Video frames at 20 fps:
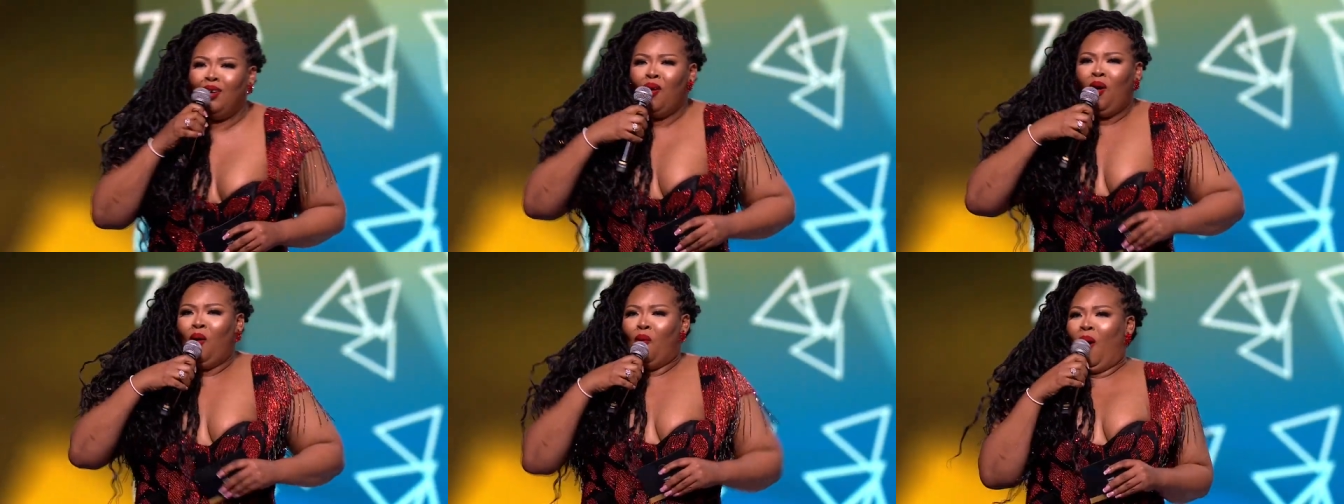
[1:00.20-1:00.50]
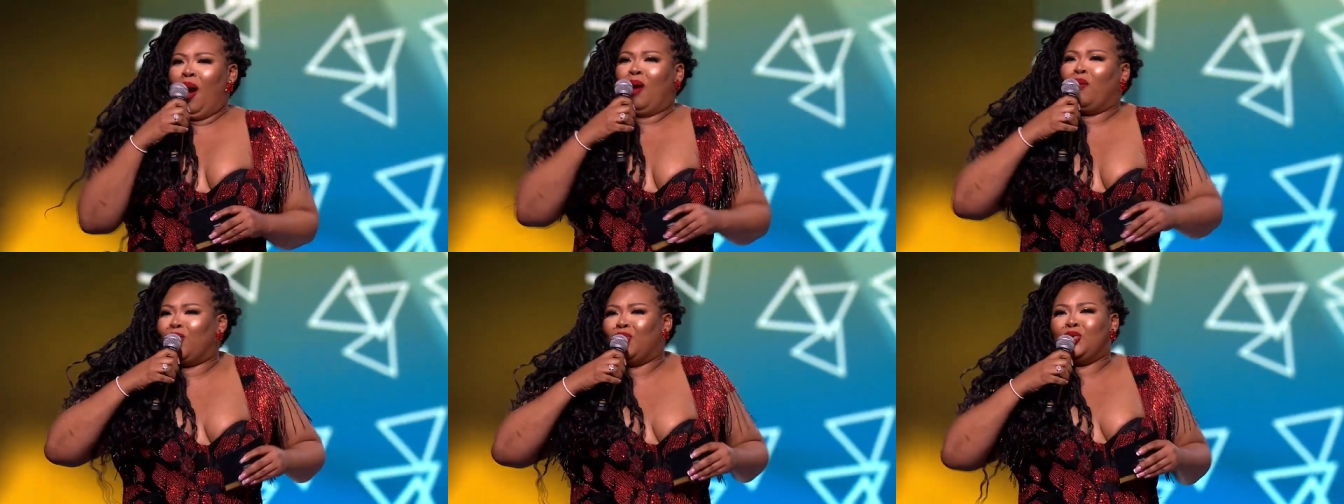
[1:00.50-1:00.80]

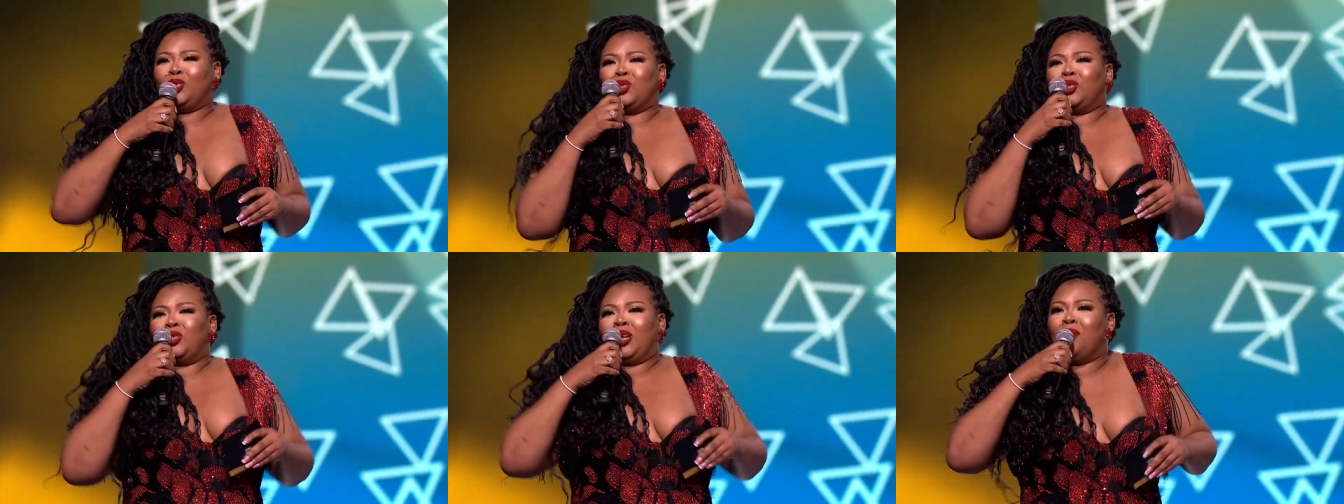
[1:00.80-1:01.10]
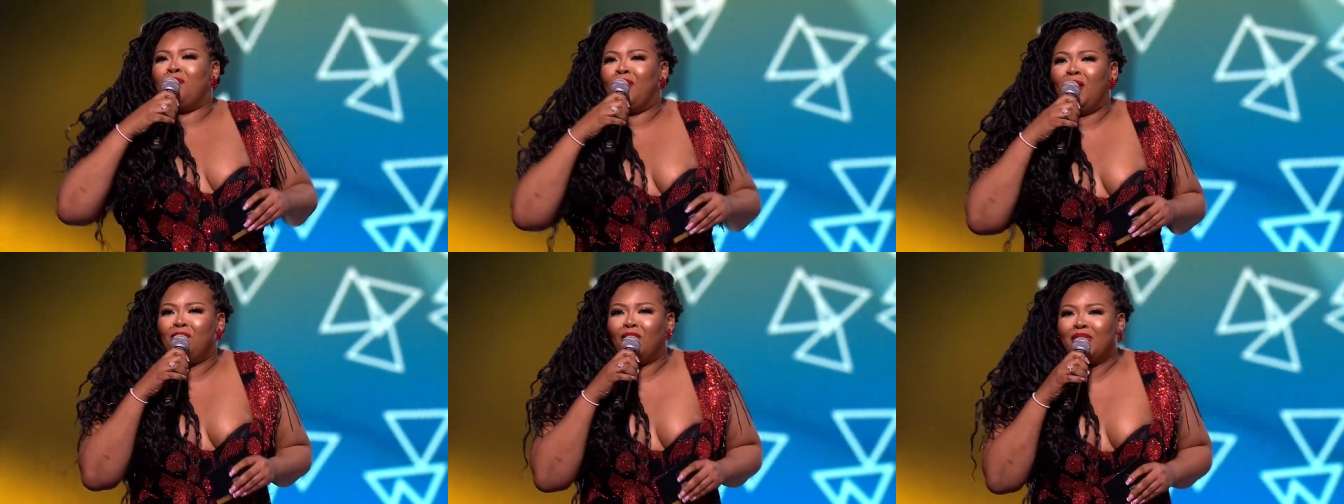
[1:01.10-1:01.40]
Why wouldn't you
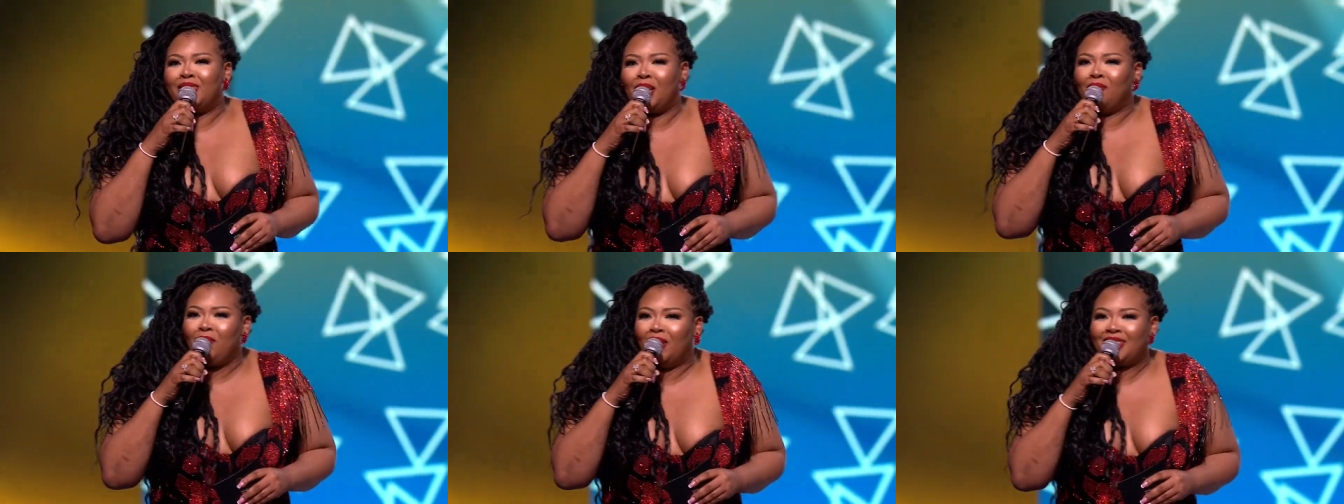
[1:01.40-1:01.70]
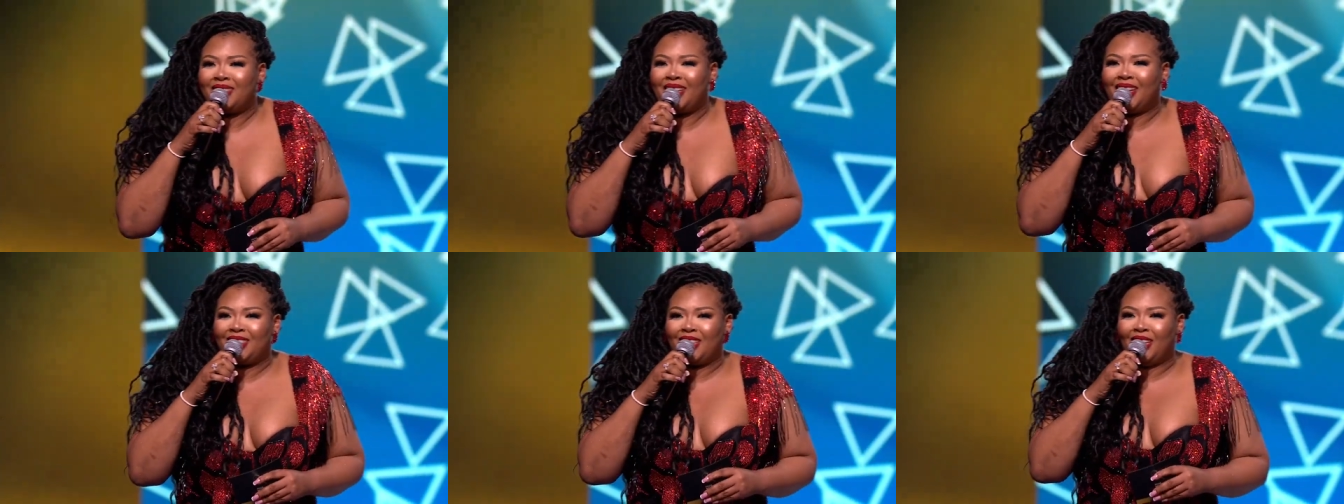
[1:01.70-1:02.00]
jump up when someone
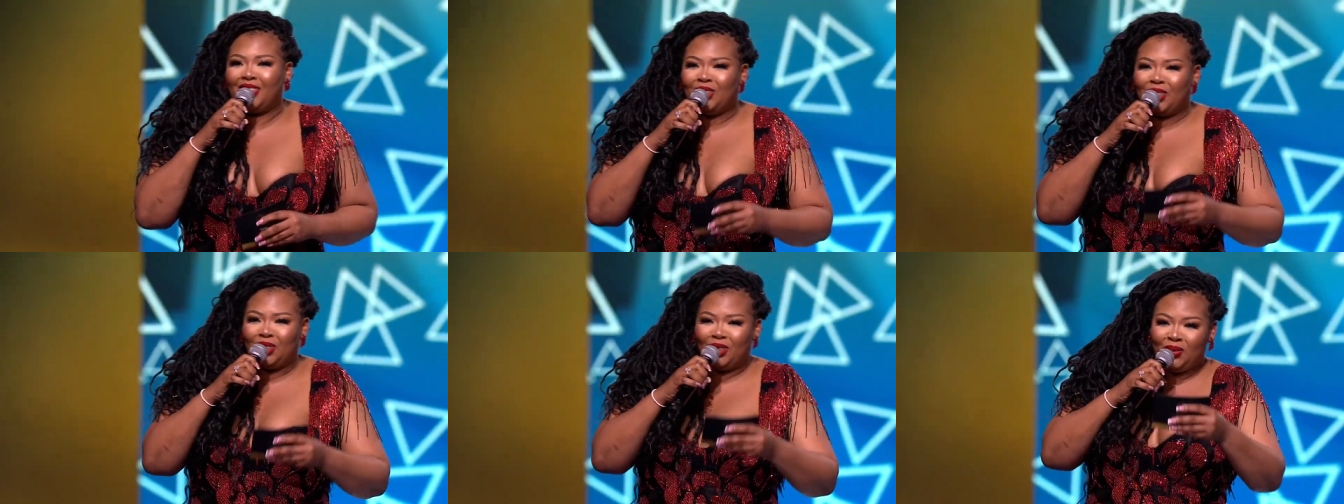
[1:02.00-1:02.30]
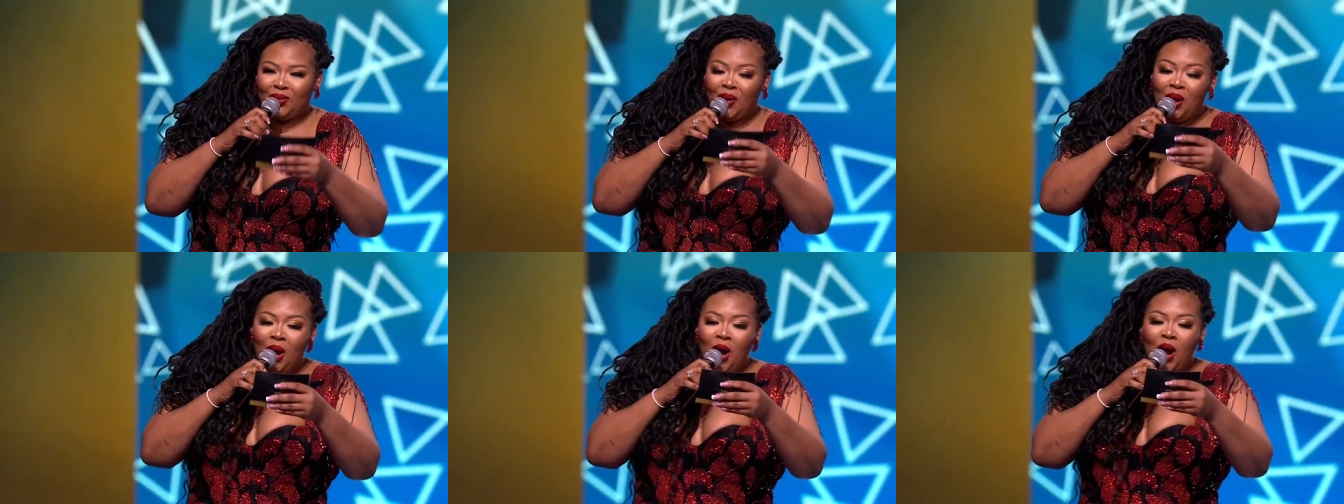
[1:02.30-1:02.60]
says that to
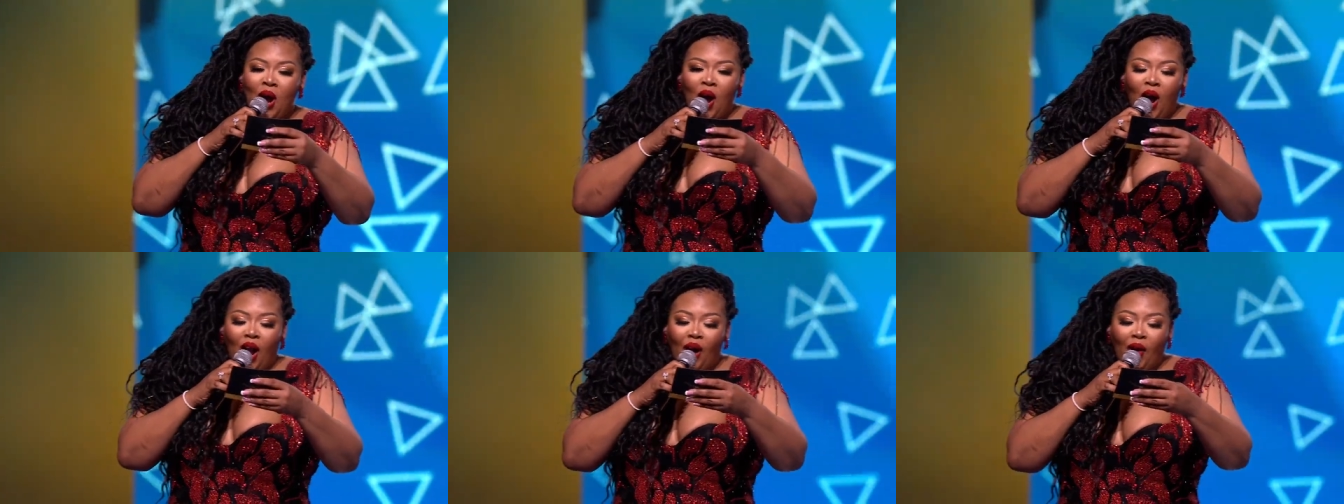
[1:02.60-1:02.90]
you? All